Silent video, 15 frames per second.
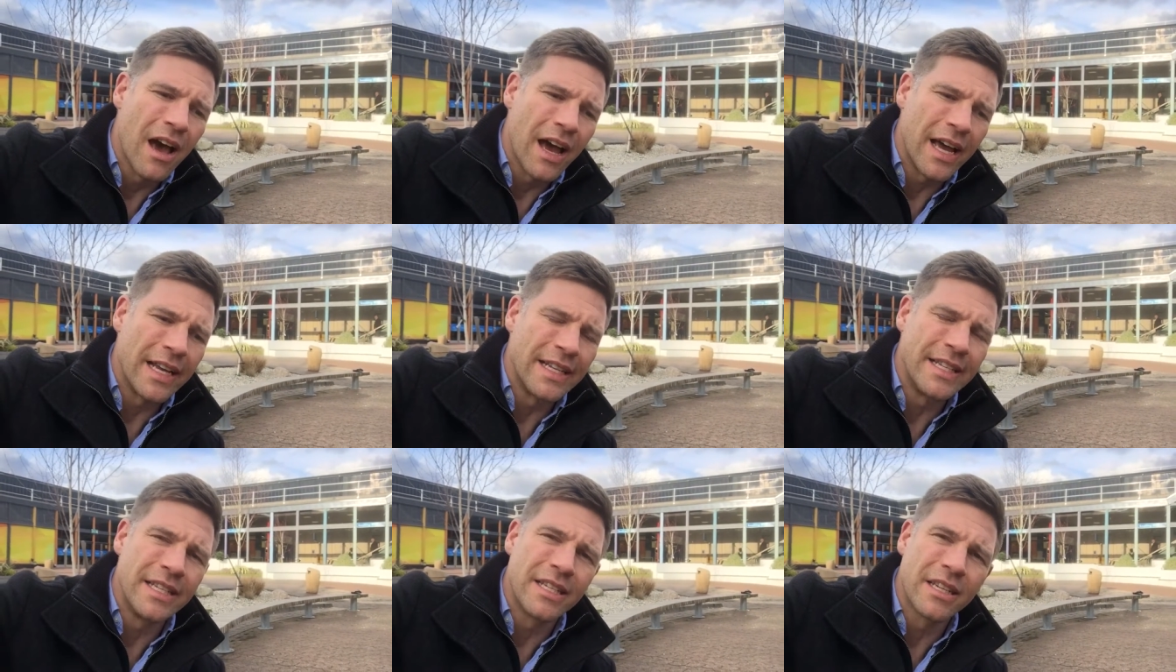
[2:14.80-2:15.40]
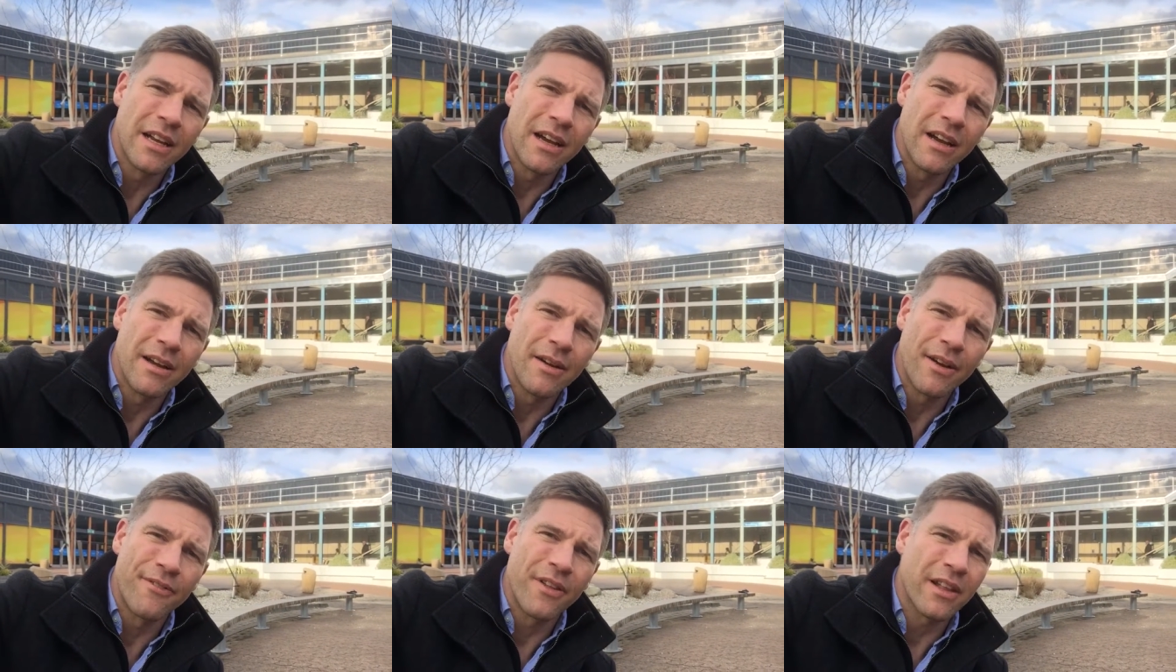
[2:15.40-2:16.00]
and
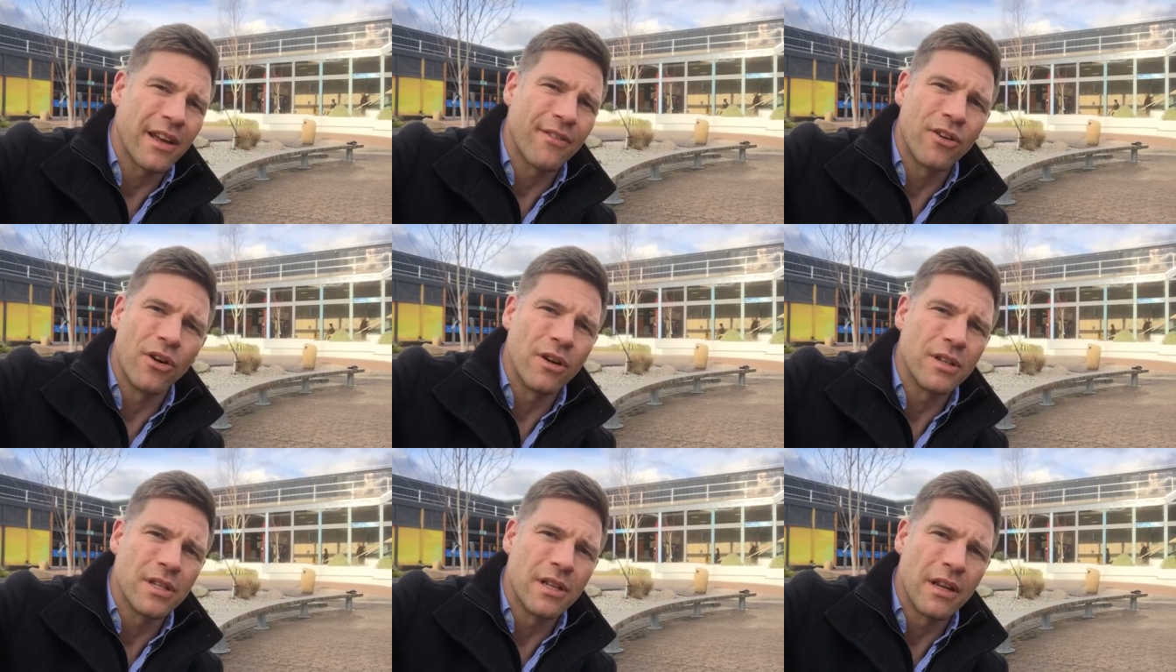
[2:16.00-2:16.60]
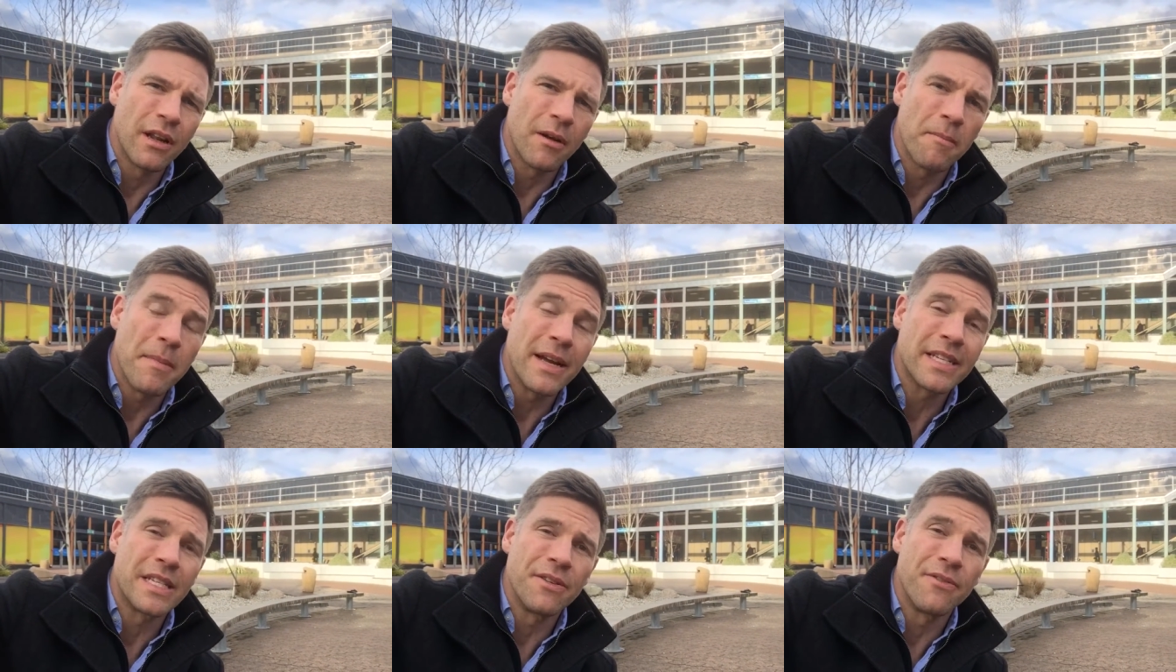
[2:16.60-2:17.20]
uh, I feel like I've got a uh,
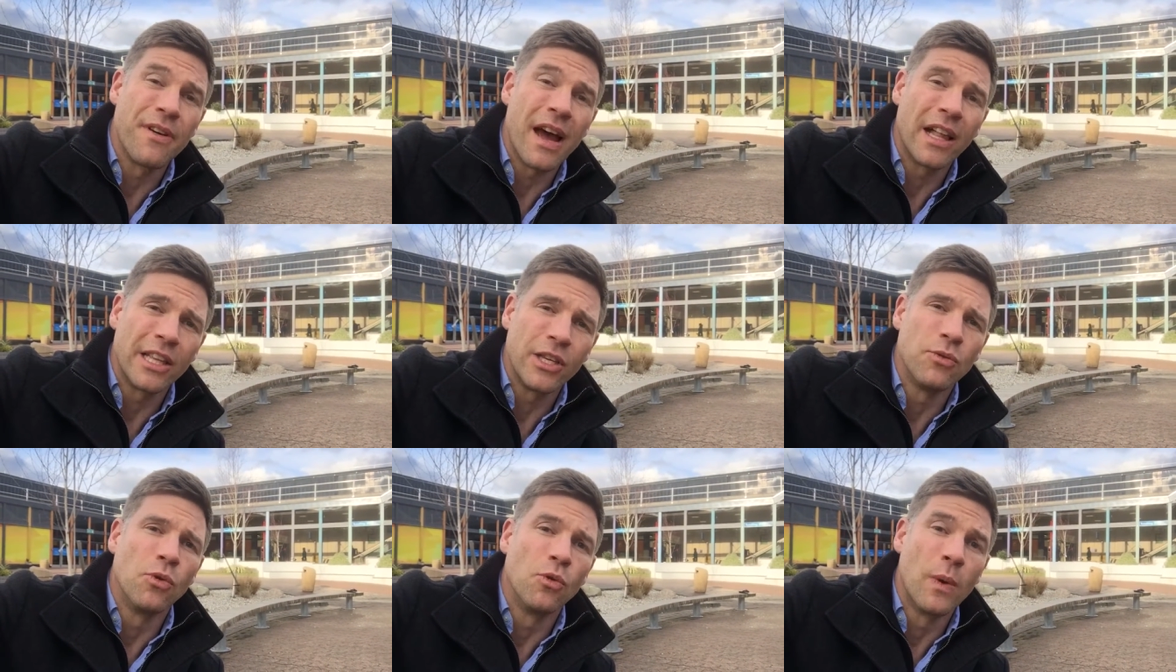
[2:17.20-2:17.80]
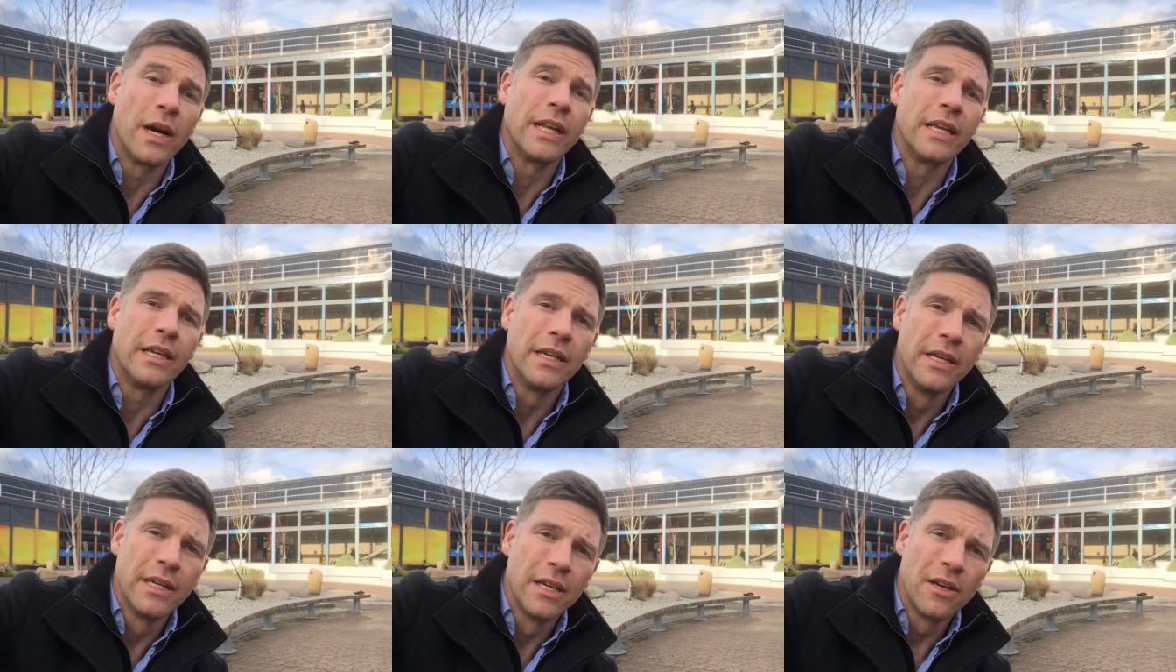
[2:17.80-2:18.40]
massive value
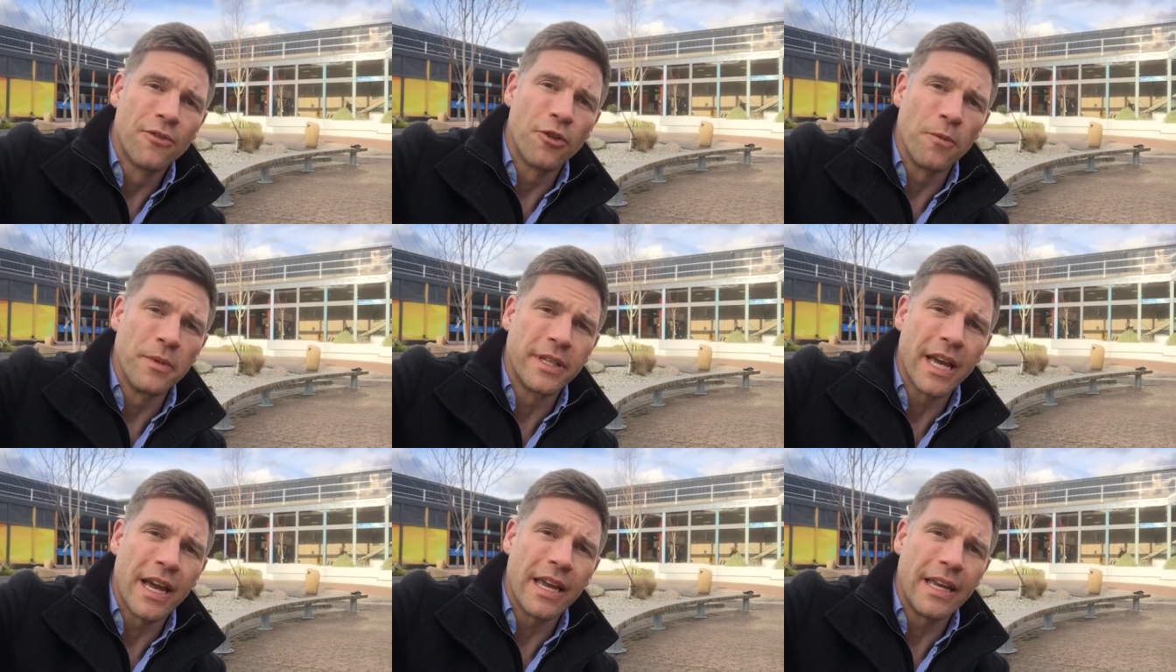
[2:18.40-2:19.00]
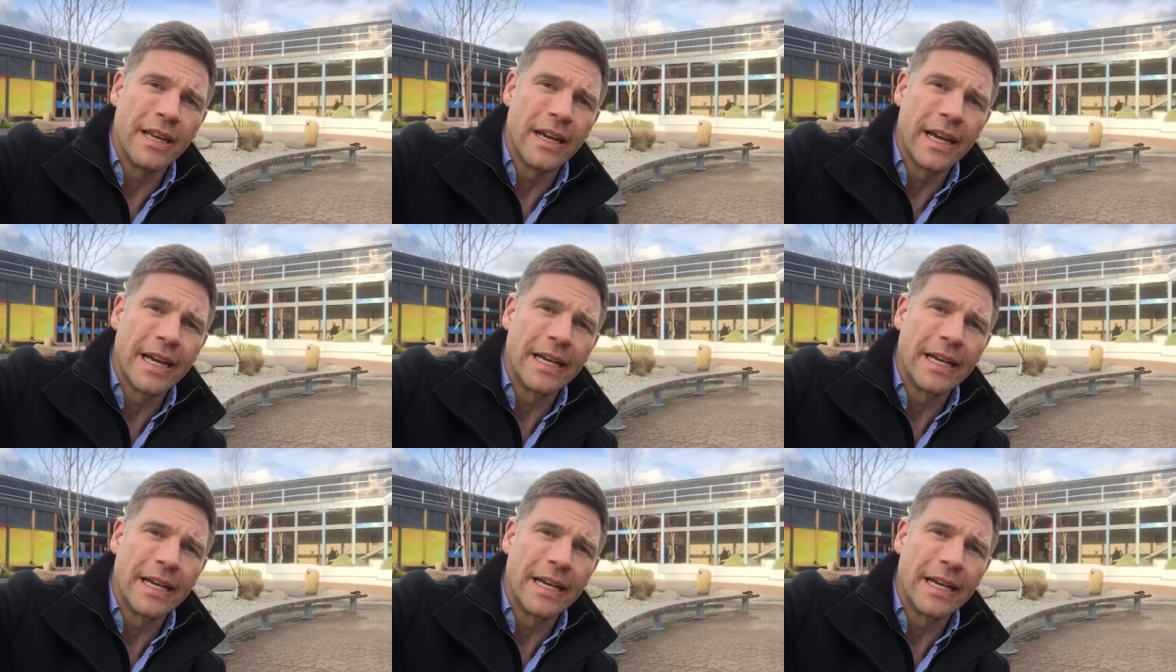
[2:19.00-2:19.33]
already from the day,